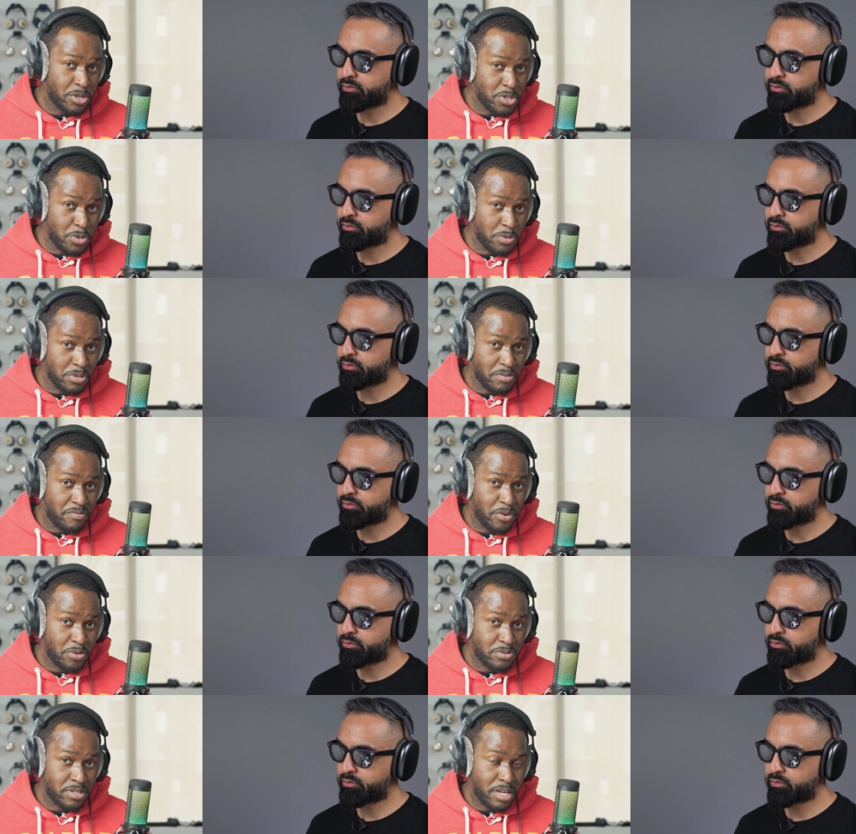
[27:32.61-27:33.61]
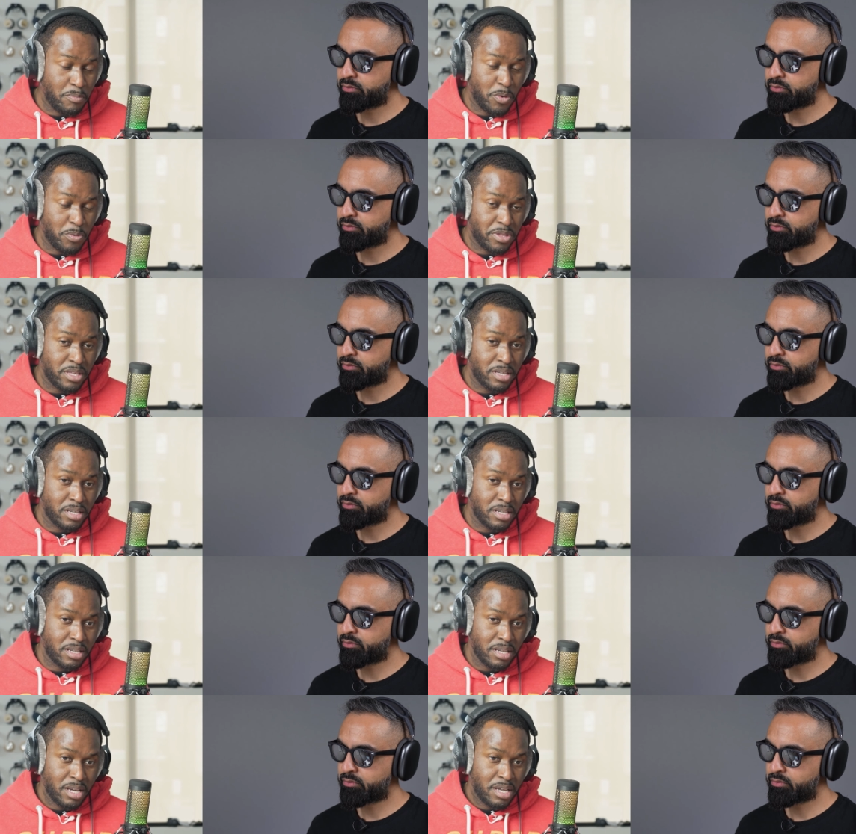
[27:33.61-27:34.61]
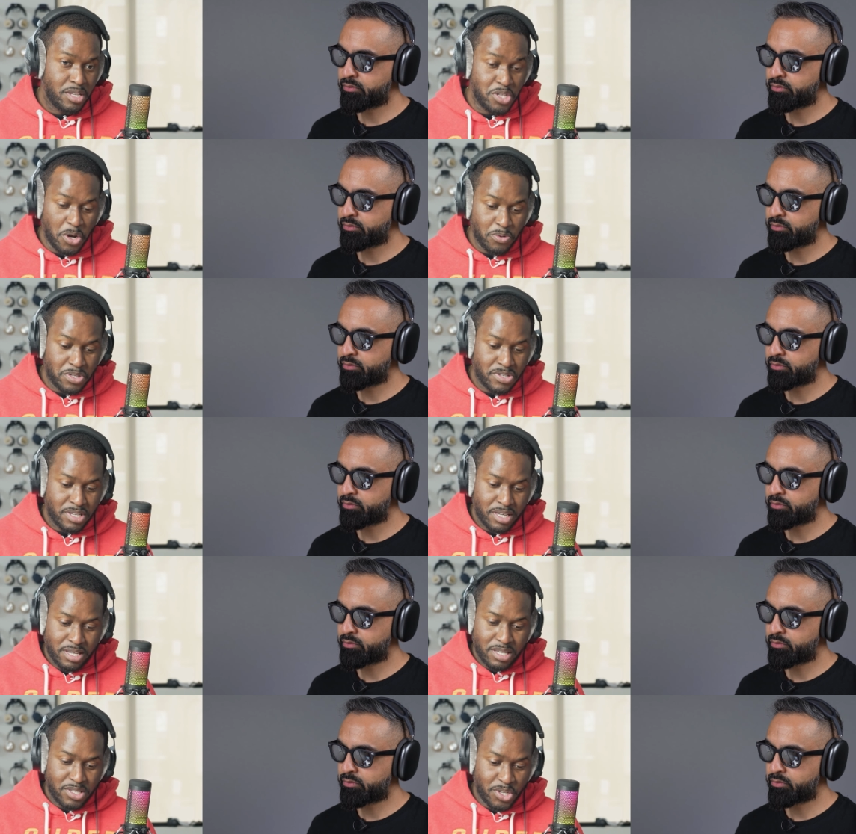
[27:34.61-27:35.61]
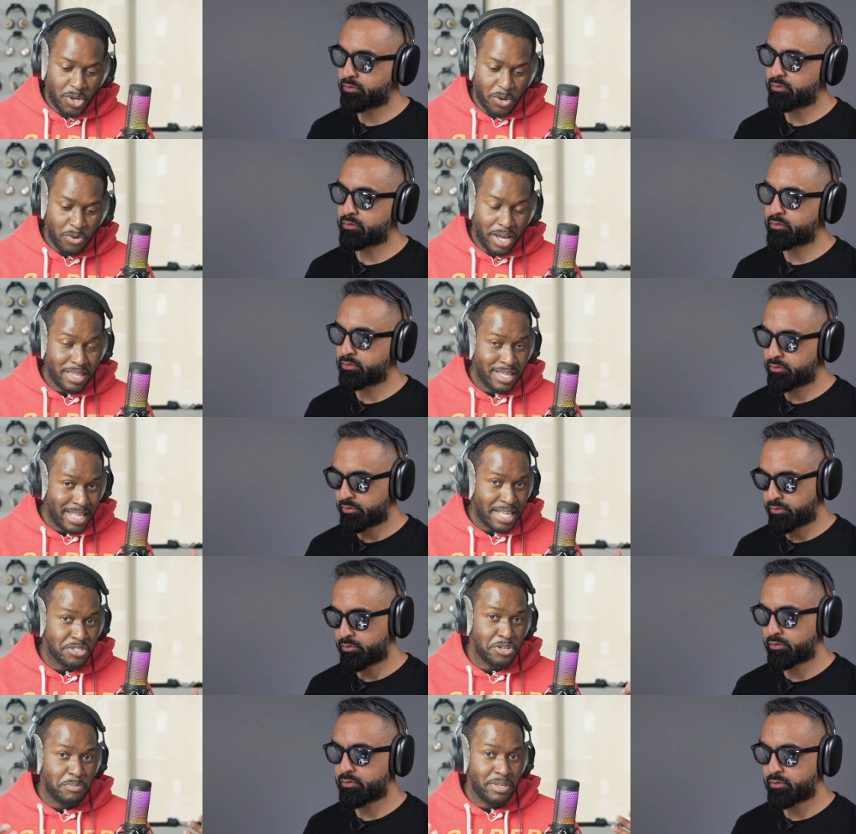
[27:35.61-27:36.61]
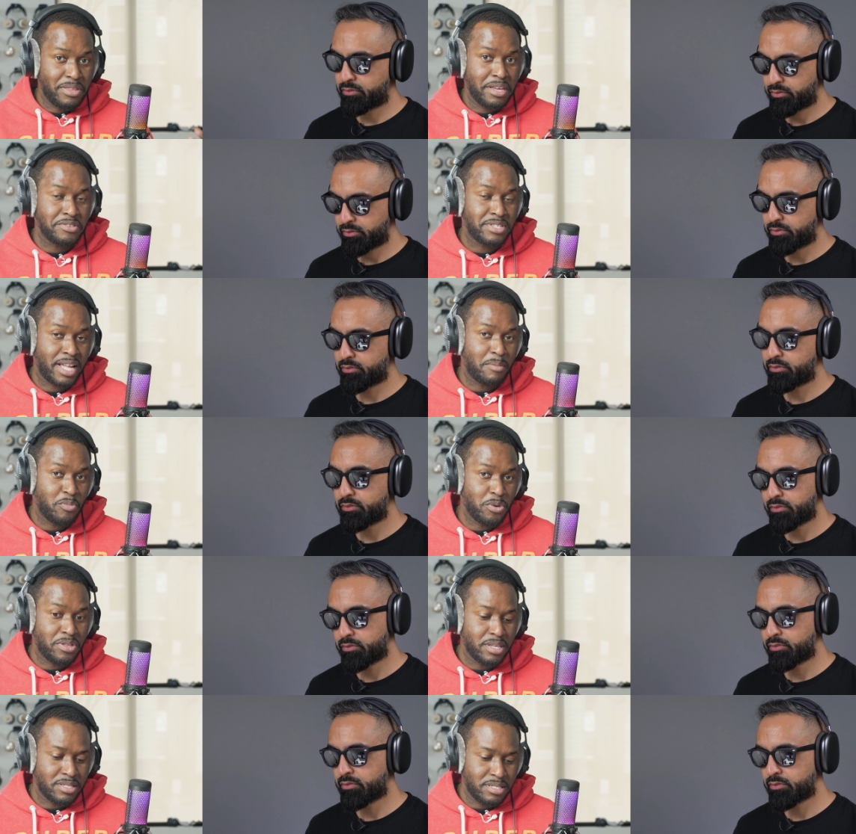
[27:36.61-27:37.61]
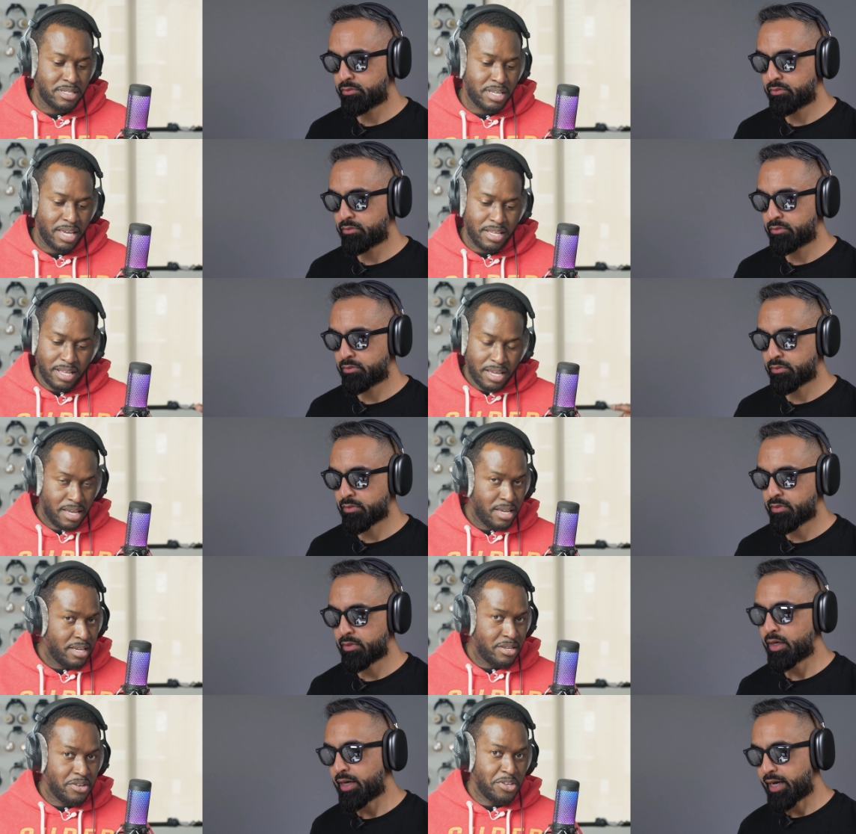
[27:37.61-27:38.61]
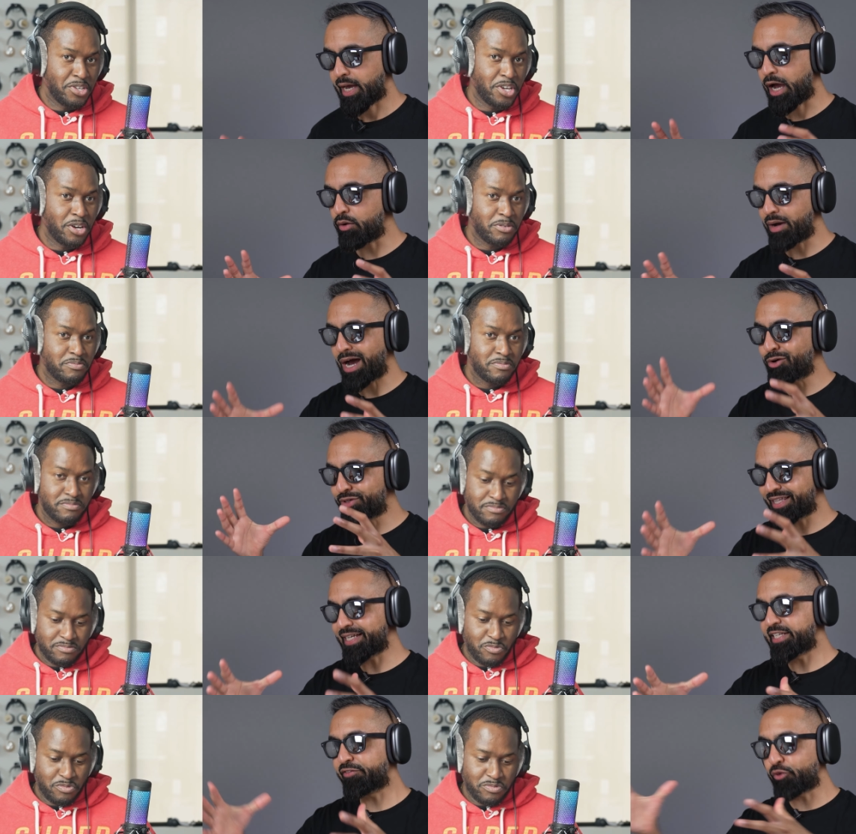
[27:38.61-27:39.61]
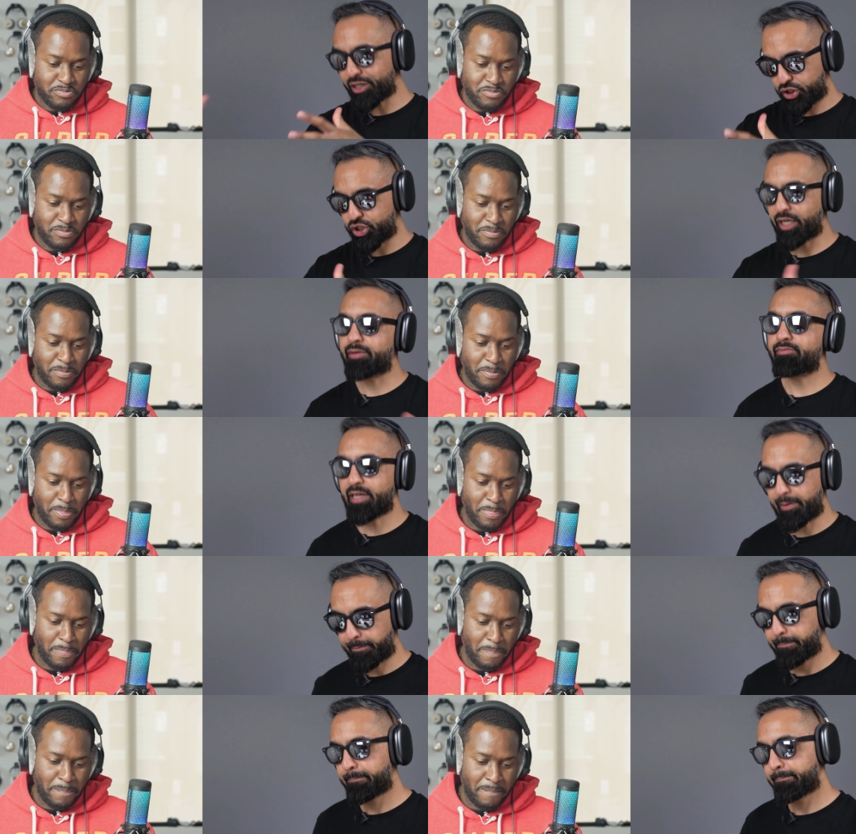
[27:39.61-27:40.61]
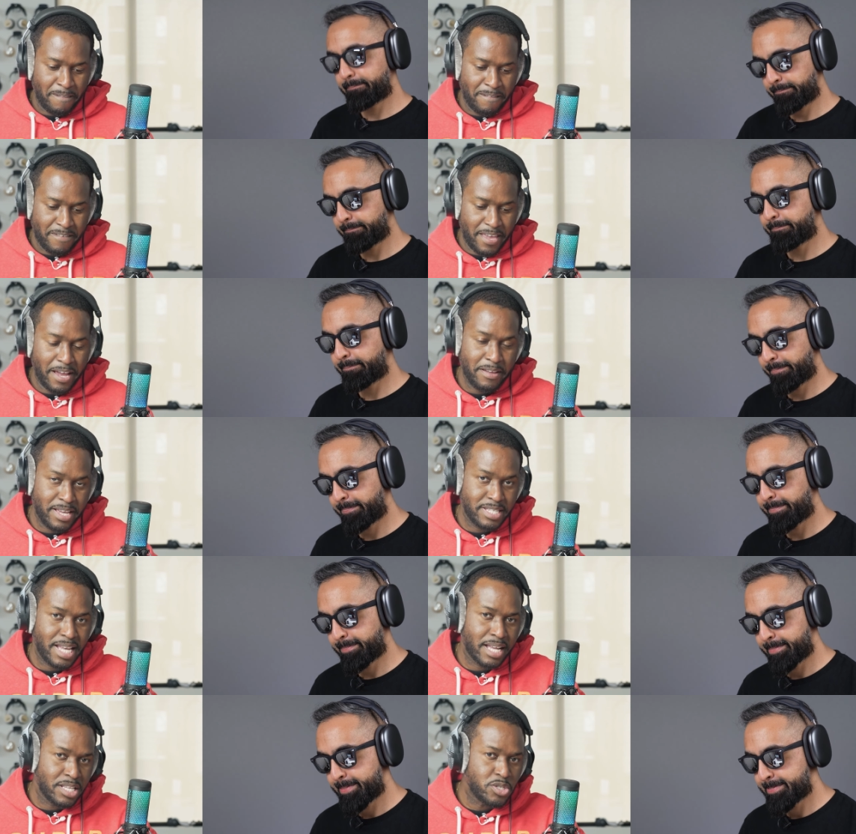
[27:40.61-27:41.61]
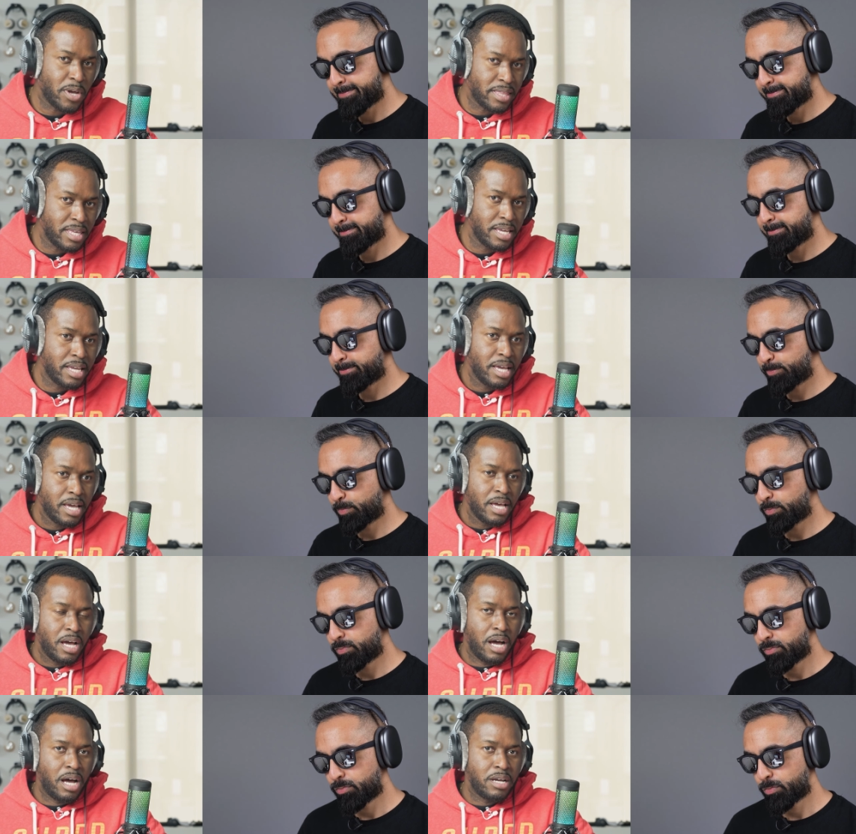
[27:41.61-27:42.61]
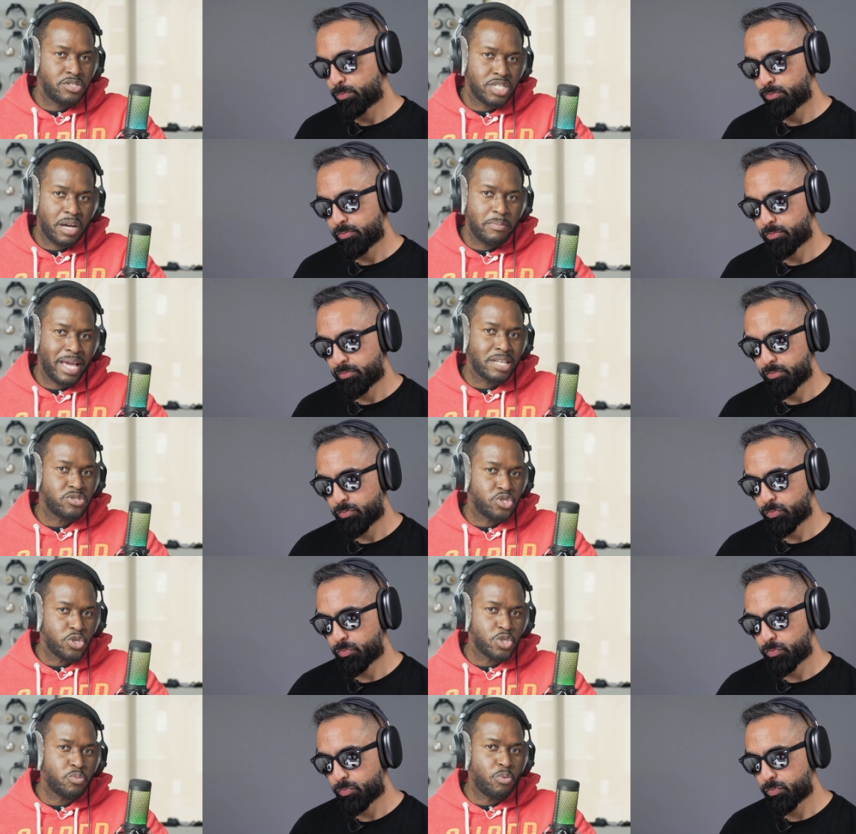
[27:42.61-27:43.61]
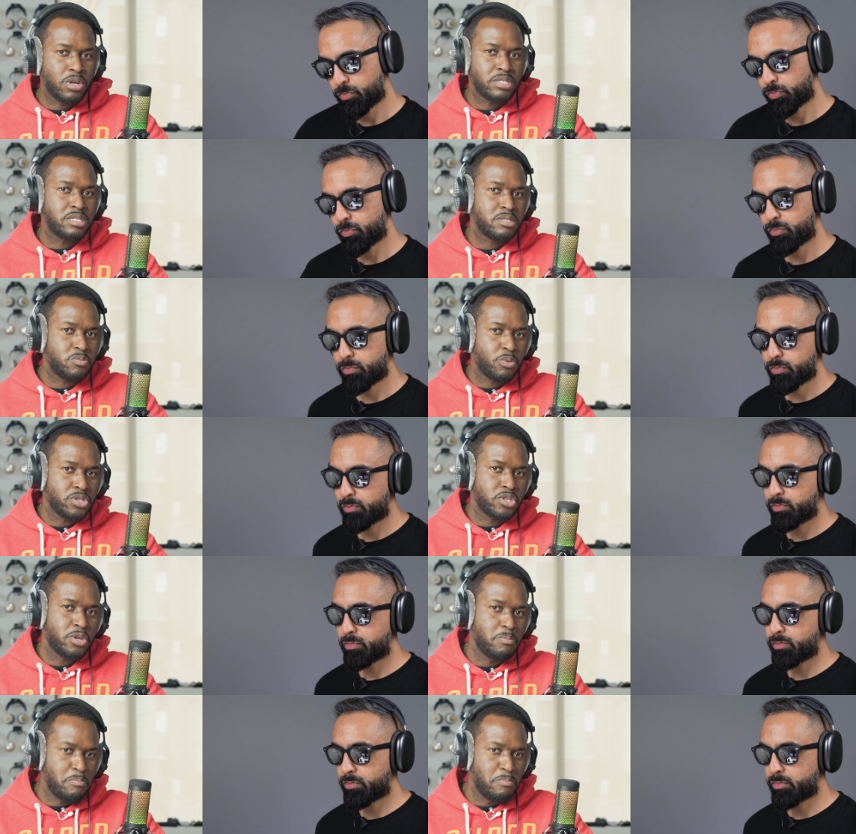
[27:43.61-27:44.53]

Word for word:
Speaker 1: could do it with the Fold. I mean, with the Note. So I think that's going to be their stamp with this and saying, here
Speaker 2: you go. How do they differentiate? Yeah.
Speaker 1: Yeah, exactly. So I think Xiaomi has to show us what's going to